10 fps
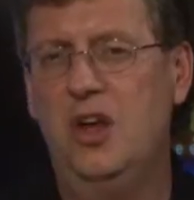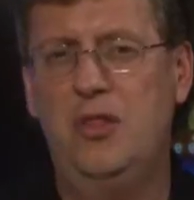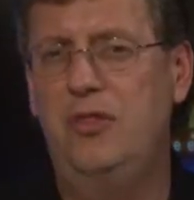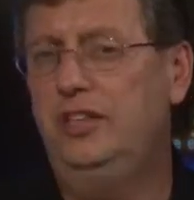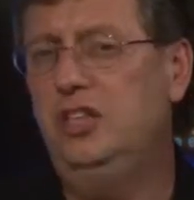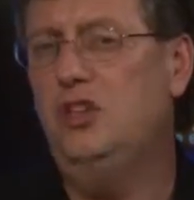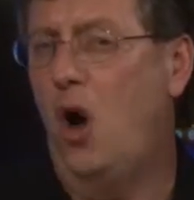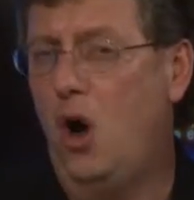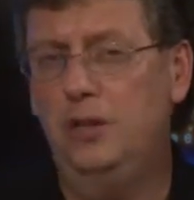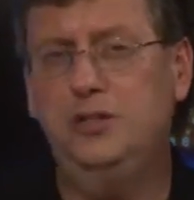this is
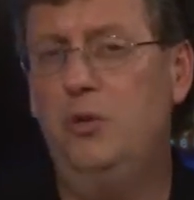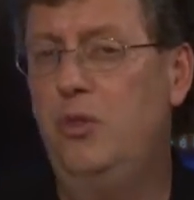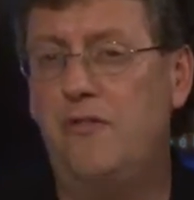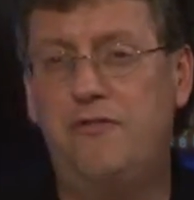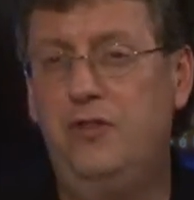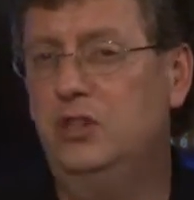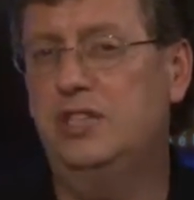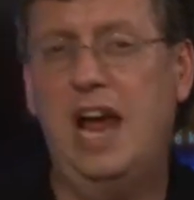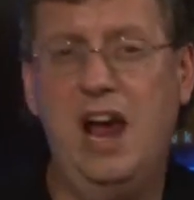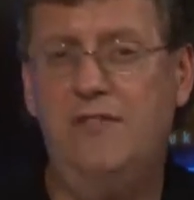also the first
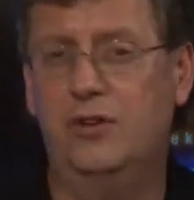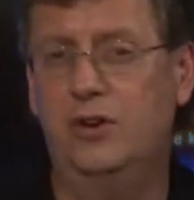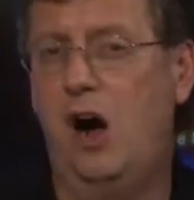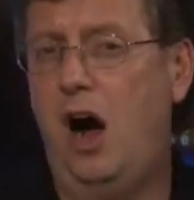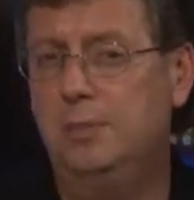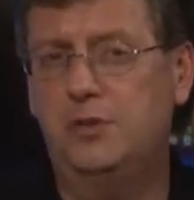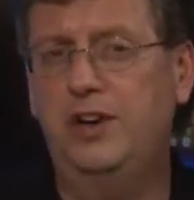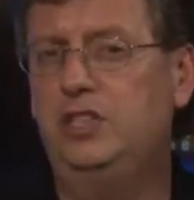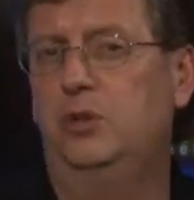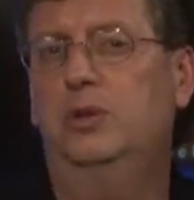ever
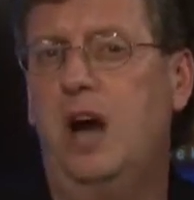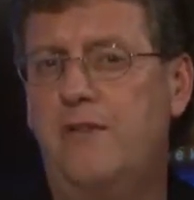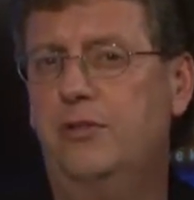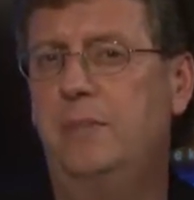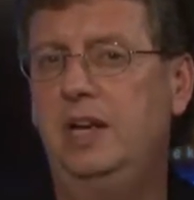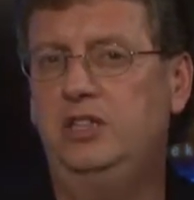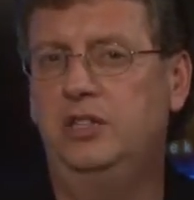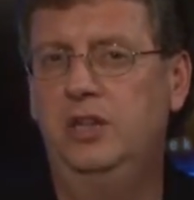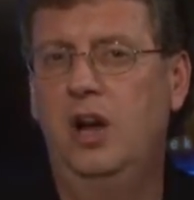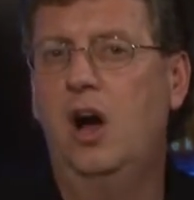observational
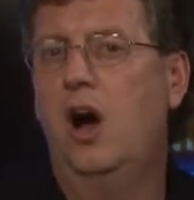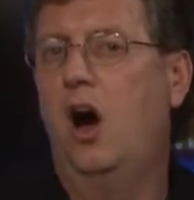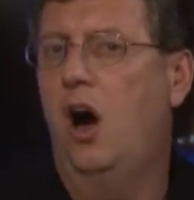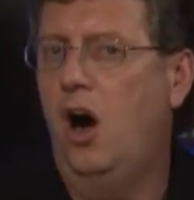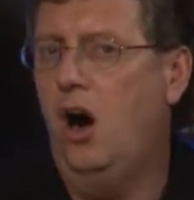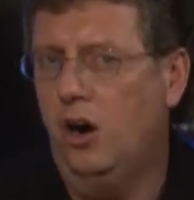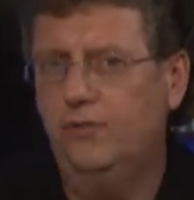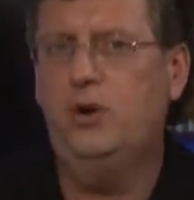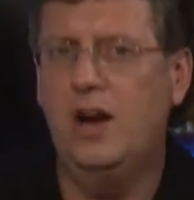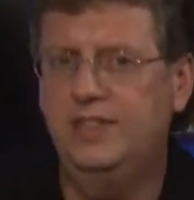confirmation of
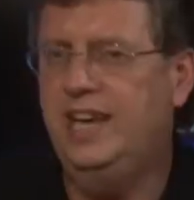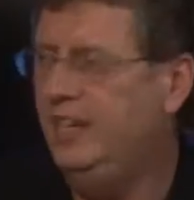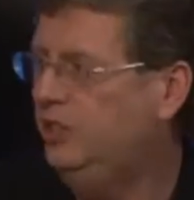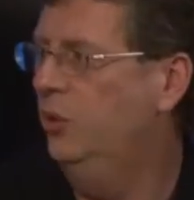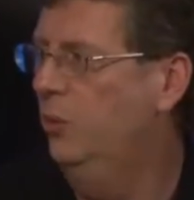gravitational